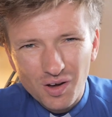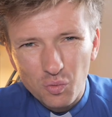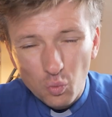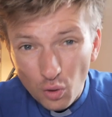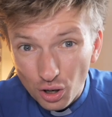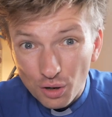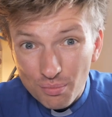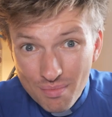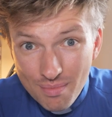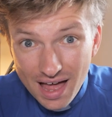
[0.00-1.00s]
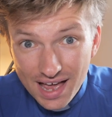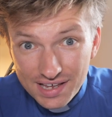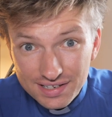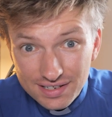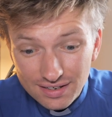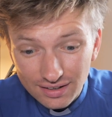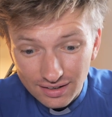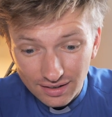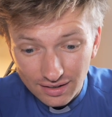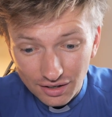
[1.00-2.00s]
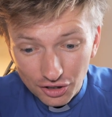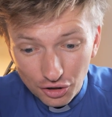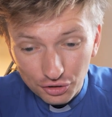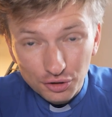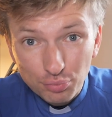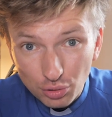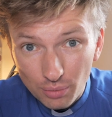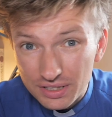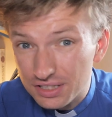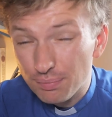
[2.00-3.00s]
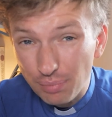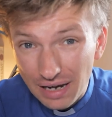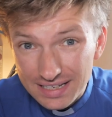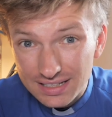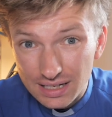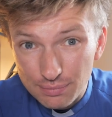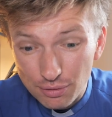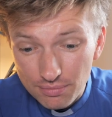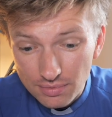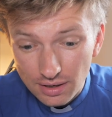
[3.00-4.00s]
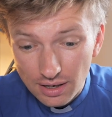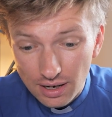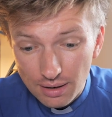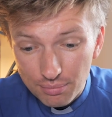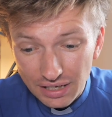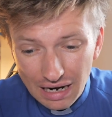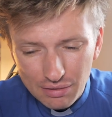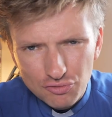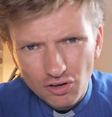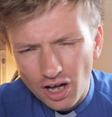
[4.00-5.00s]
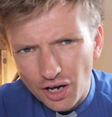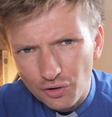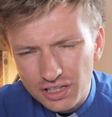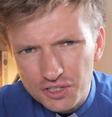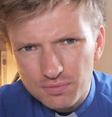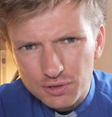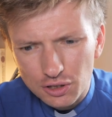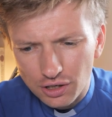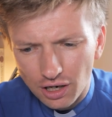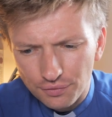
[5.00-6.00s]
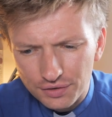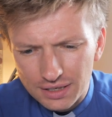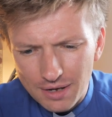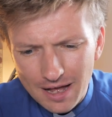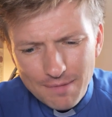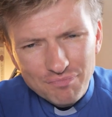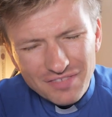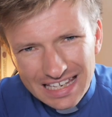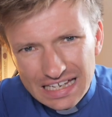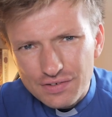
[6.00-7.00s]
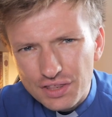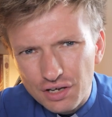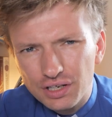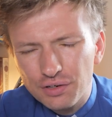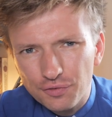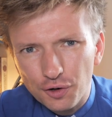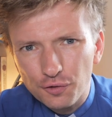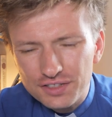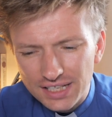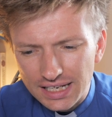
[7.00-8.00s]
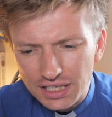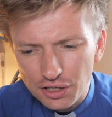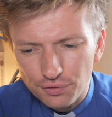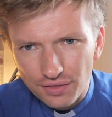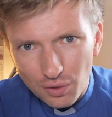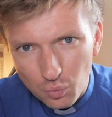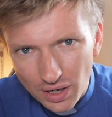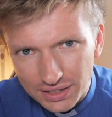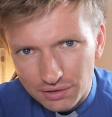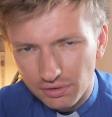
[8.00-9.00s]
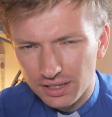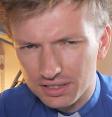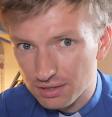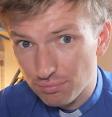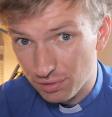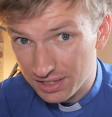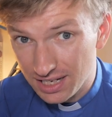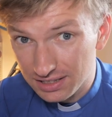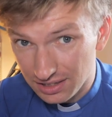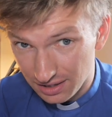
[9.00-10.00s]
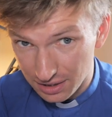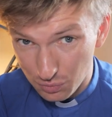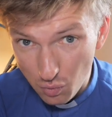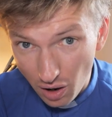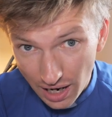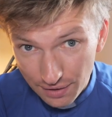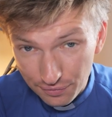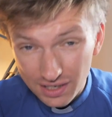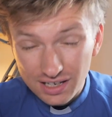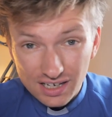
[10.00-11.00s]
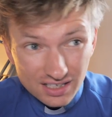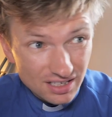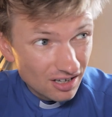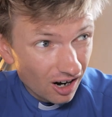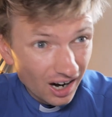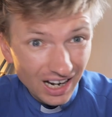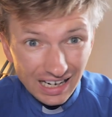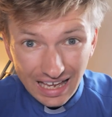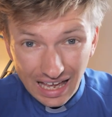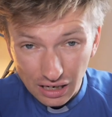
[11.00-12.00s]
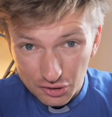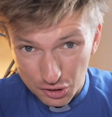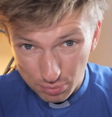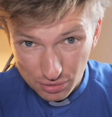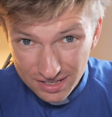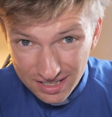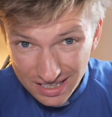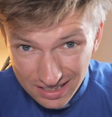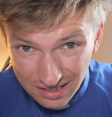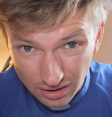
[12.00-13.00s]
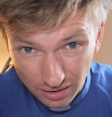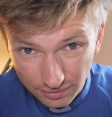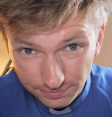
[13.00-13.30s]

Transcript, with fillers: What a mess! God had promised to bless Abram, but now he's relying on Egypt to look after him, even though it involves taking off their wedding rings and pretending that his wife is his highly eligible sister.